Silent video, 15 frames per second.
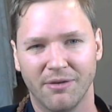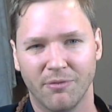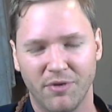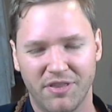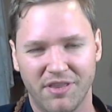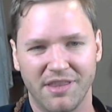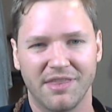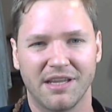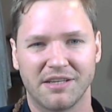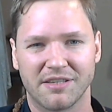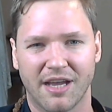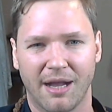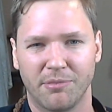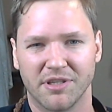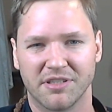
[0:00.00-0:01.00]
within that
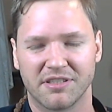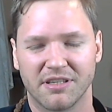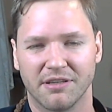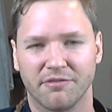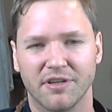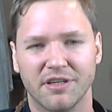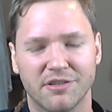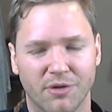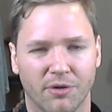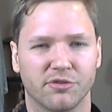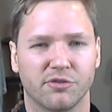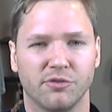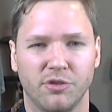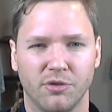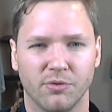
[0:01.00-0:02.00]
timeless self is
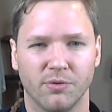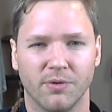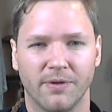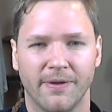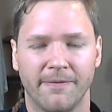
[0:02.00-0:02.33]
also you.